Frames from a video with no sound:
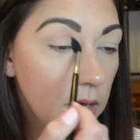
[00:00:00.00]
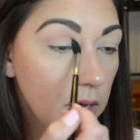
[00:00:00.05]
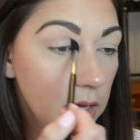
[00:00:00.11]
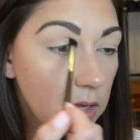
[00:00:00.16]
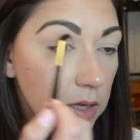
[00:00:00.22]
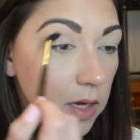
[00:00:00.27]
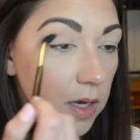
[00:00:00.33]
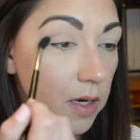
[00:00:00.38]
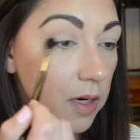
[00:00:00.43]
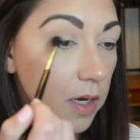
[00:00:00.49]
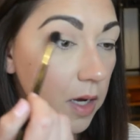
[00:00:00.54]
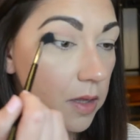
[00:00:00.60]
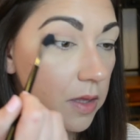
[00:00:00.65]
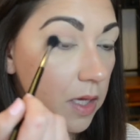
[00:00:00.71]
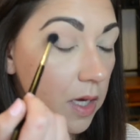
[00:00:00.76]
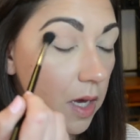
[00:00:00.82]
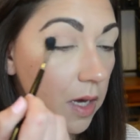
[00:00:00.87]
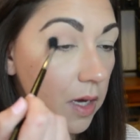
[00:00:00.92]
And then
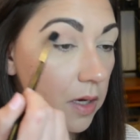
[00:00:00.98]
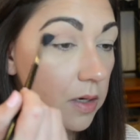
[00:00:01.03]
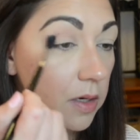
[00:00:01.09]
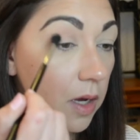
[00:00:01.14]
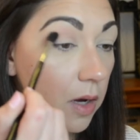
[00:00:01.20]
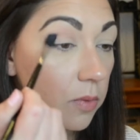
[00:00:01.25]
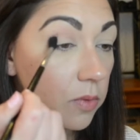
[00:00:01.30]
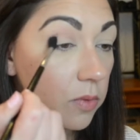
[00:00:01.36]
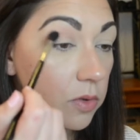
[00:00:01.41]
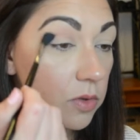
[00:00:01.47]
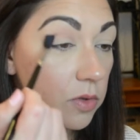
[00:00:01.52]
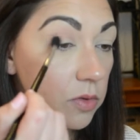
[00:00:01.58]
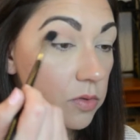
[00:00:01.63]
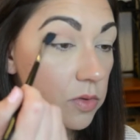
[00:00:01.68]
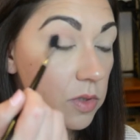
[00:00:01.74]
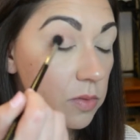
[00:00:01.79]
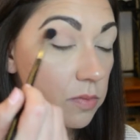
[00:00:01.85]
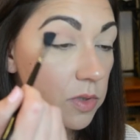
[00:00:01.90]
at the end, I will
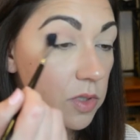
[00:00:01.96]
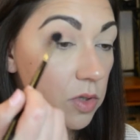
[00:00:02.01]
do some